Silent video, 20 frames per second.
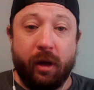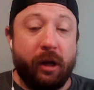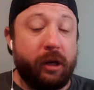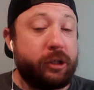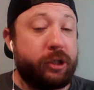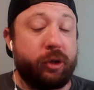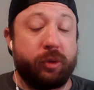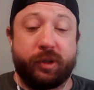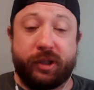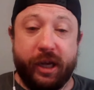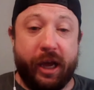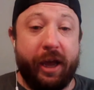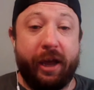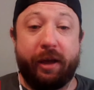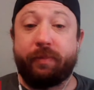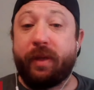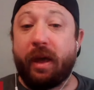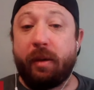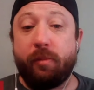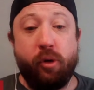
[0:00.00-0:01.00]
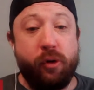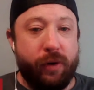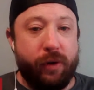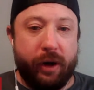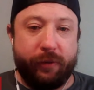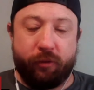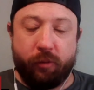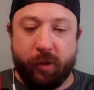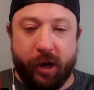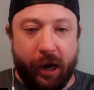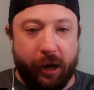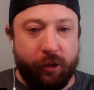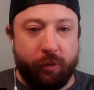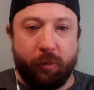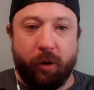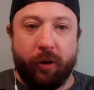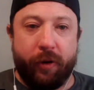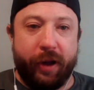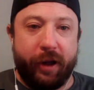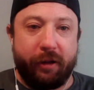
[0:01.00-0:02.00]
So say they move on from Kyler
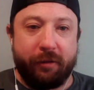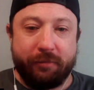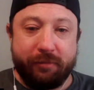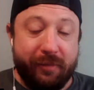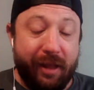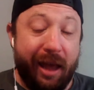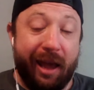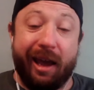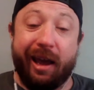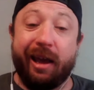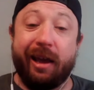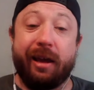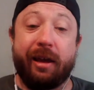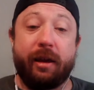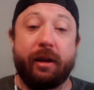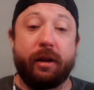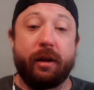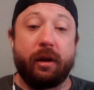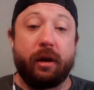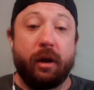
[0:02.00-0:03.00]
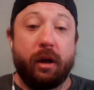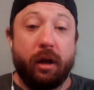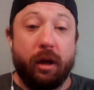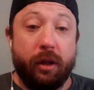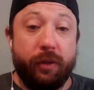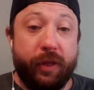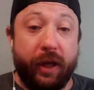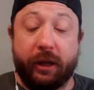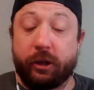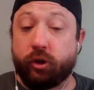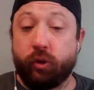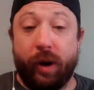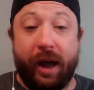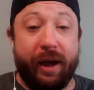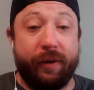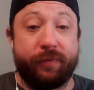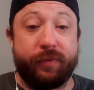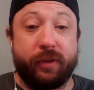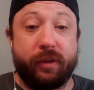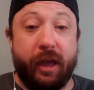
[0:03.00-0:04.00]
Murray and they
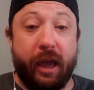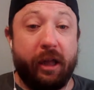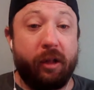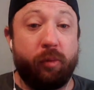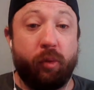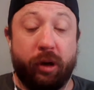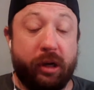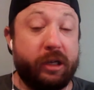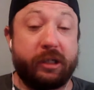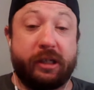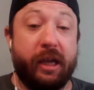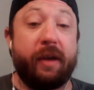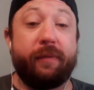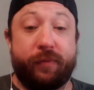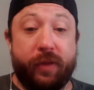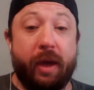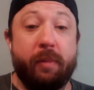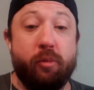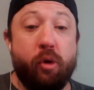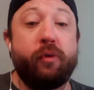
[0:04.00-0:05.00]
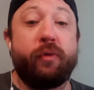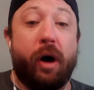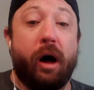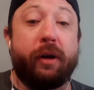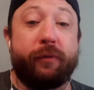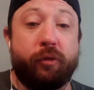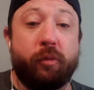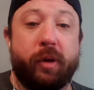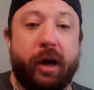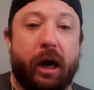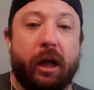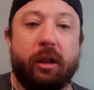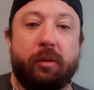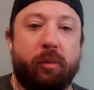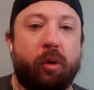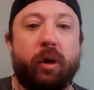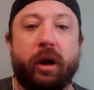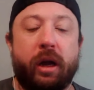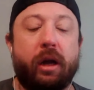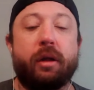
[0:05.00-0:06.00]
draft Caleb, because if they move on from Kyler
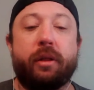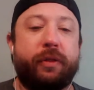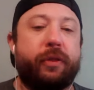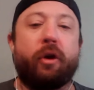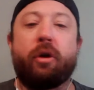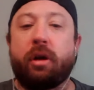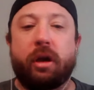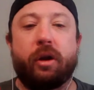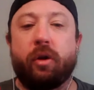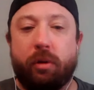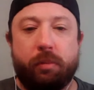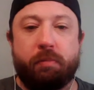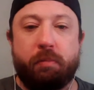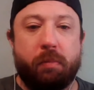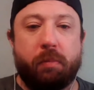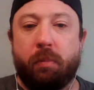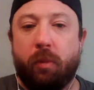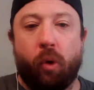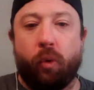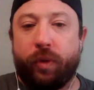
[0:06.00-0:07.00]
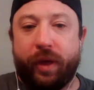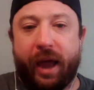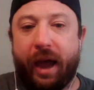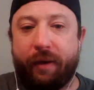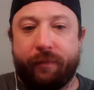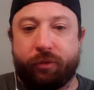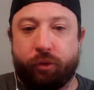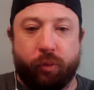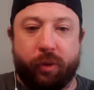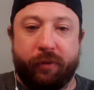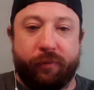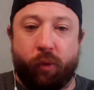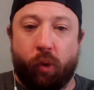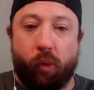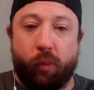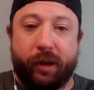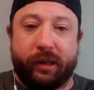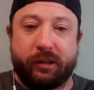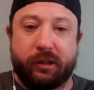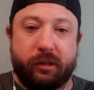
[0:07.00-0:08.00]
Murray, they're going to only have three or
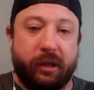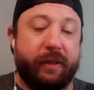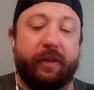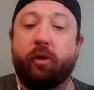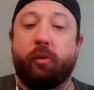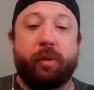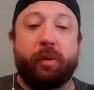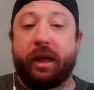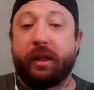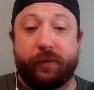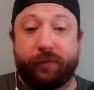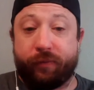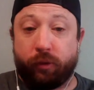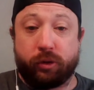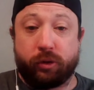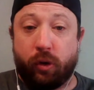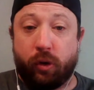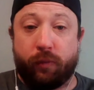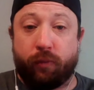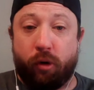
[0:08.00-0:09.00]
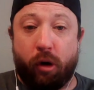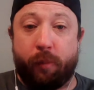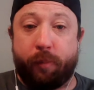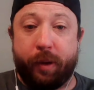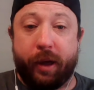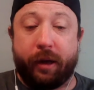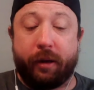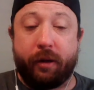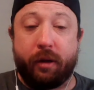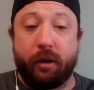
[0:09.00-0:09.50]
four wins and they'll get the first overall pick.